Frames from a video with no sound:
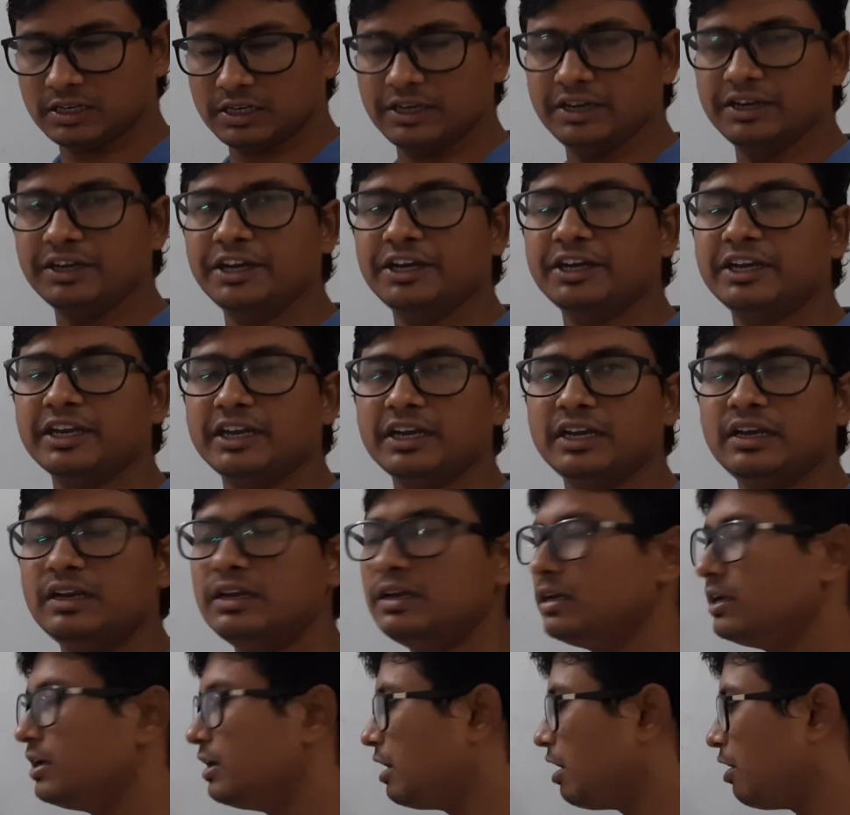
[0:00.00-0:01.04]
in detail.
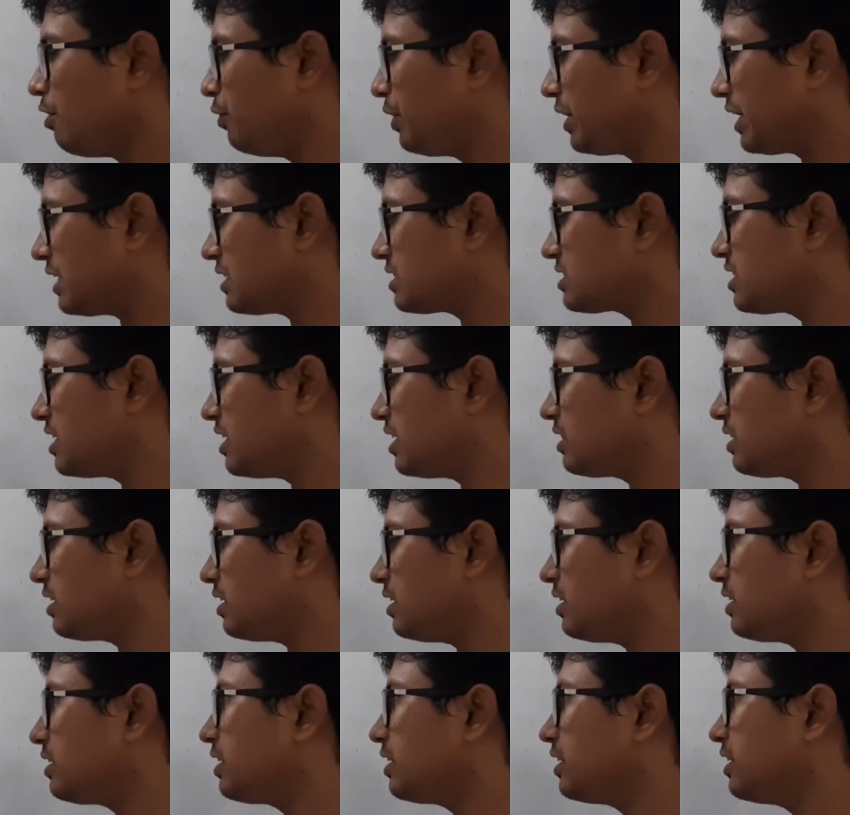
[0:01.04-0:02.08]
We can say
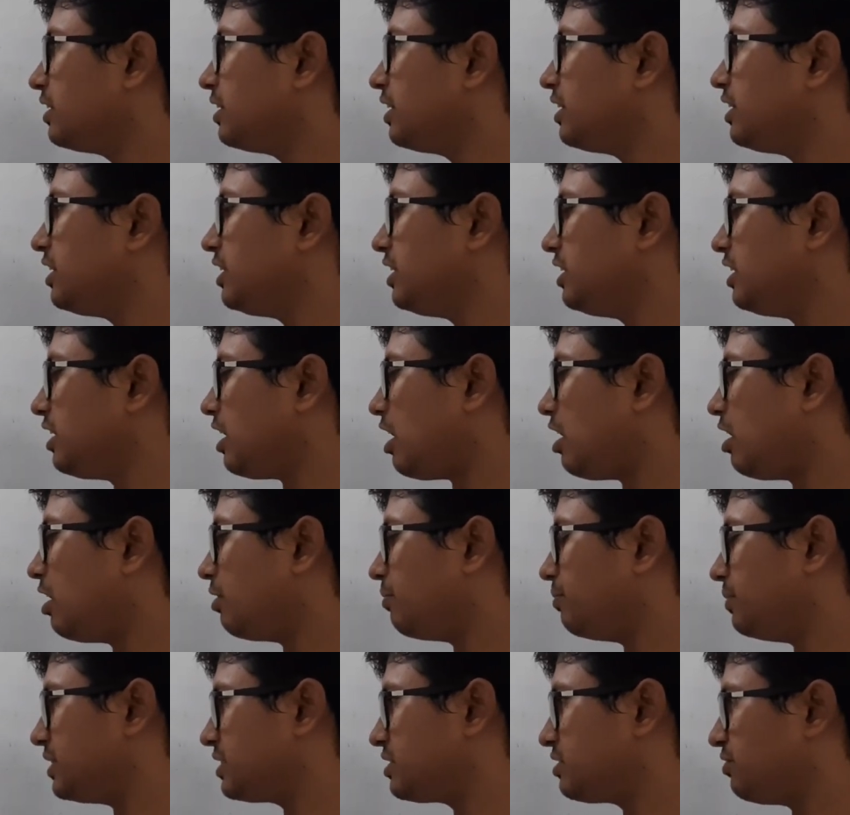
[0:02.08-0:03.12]
that
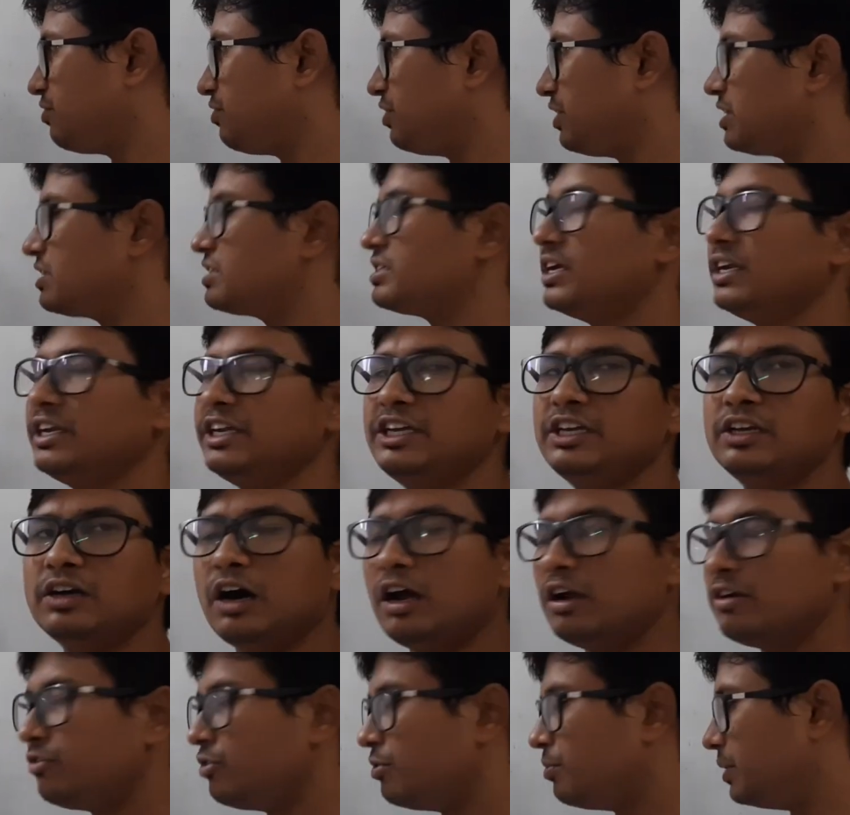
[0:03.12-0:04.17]
if it is any
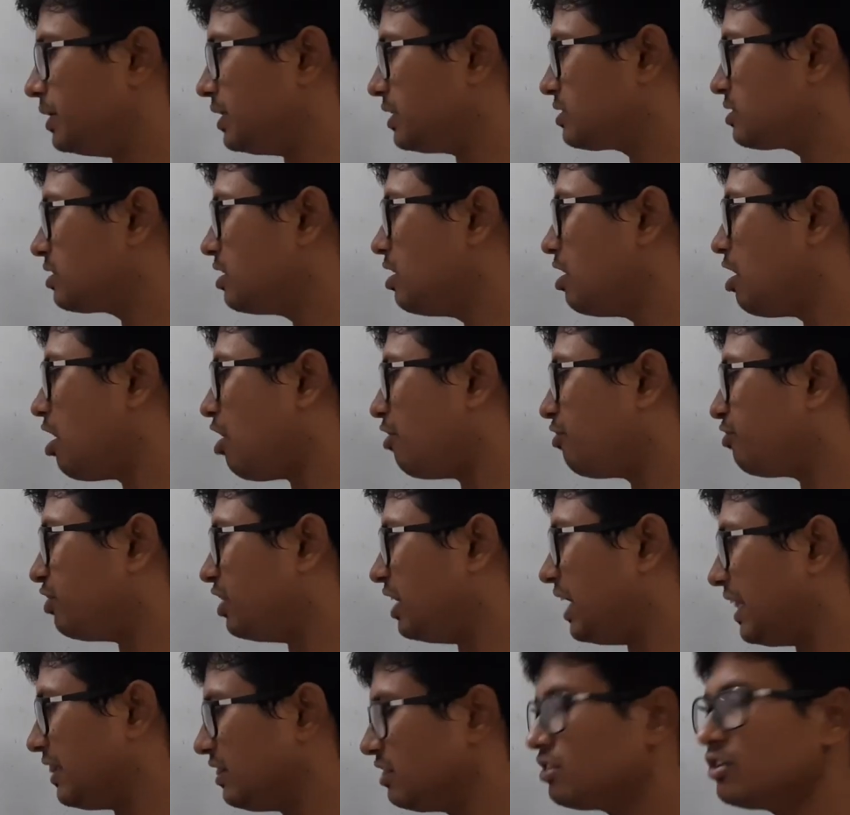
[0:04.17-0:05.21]
alphabets of
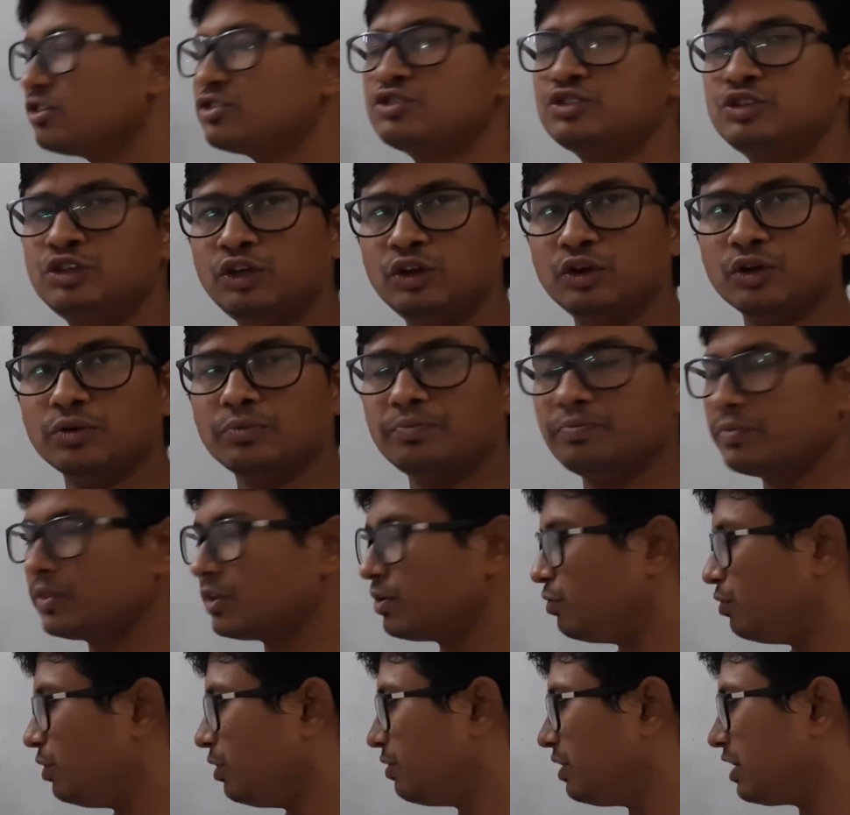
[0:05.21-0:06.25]
length 0,
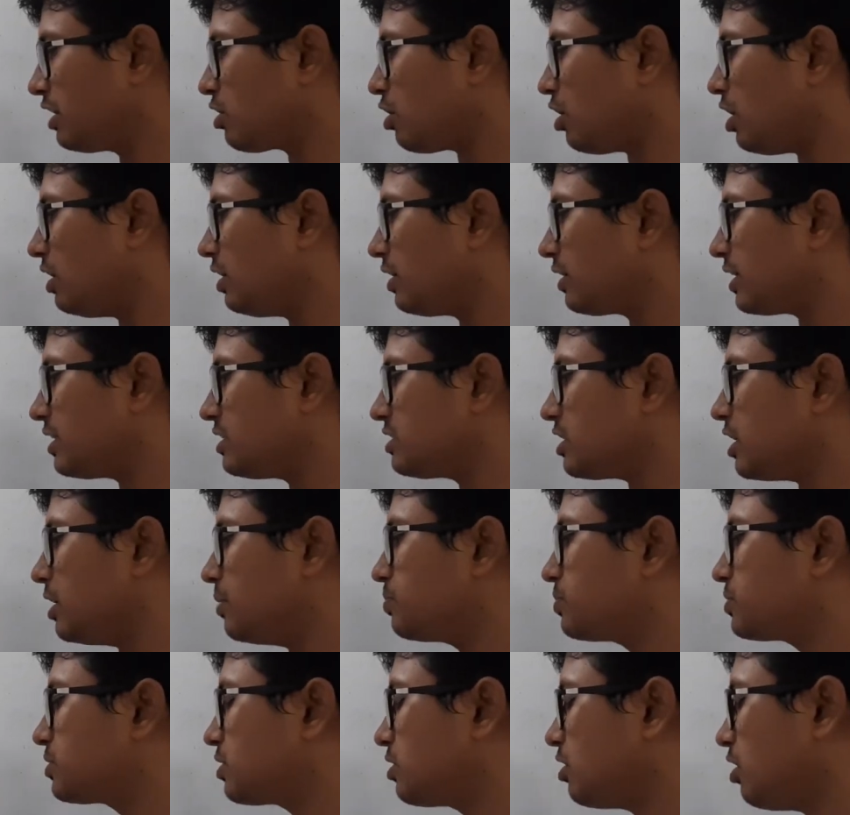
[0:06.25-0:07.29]
we will call it as
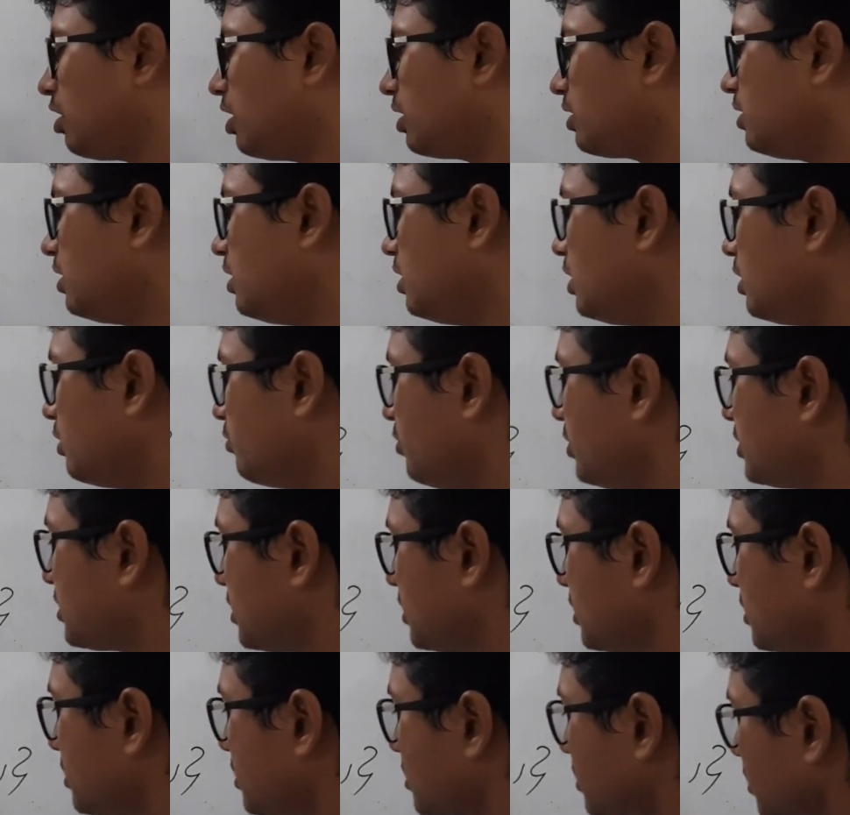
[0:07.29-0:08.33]
epsilon, which
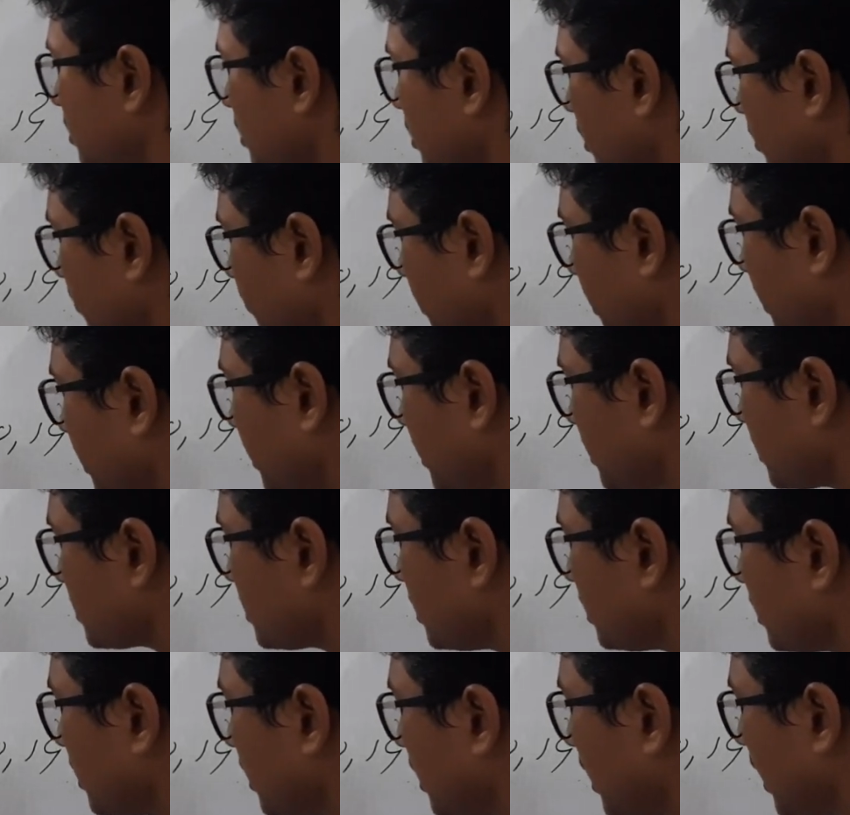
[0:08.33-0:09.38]
is meaning is
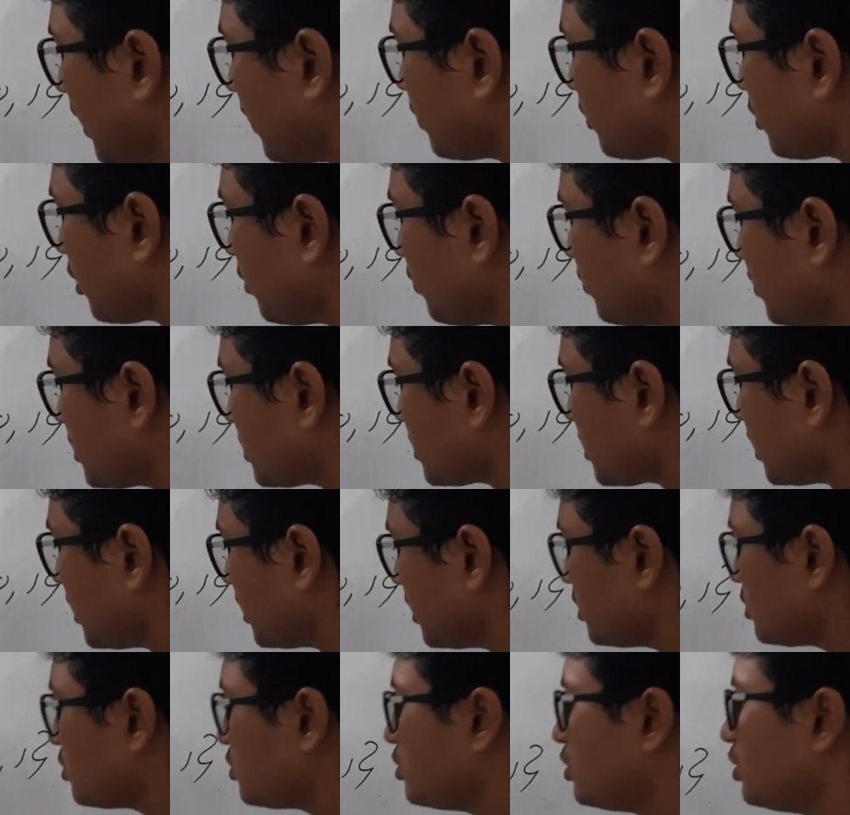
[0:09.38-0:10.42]
that the length of the string
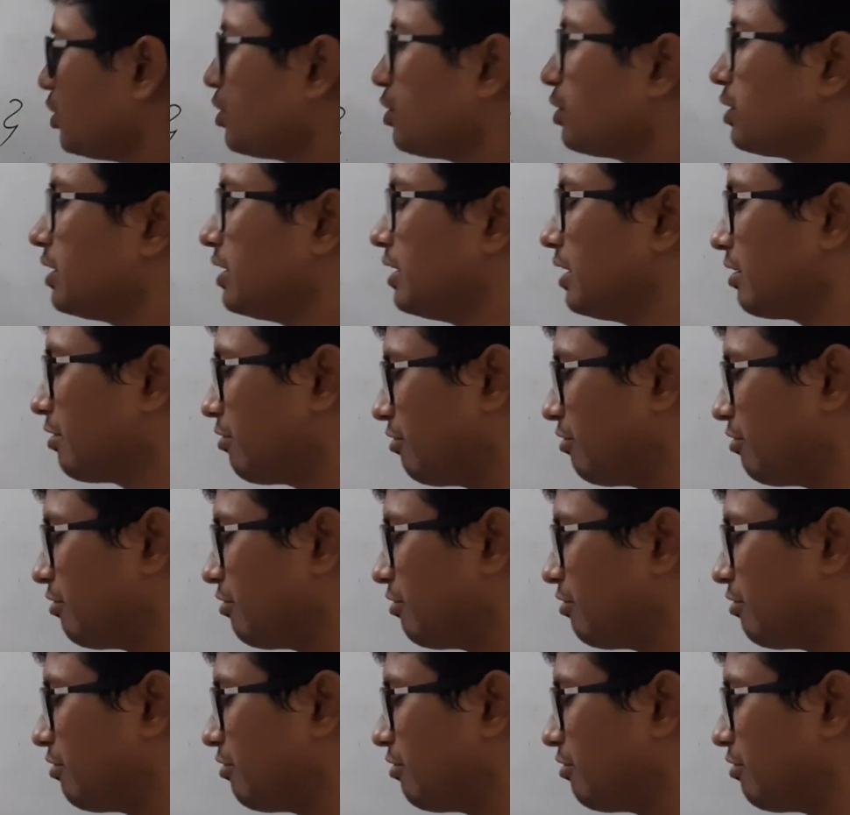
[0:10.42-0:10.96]
is 0 here.